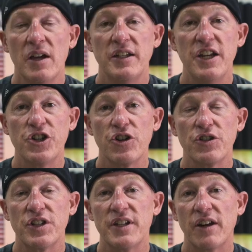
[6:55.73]

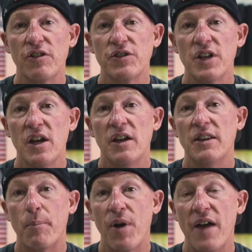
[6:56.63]
t-shirts, stickers,
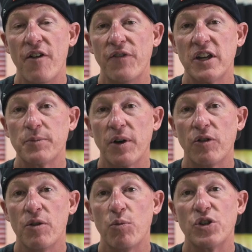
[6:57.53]
the private Facebook group,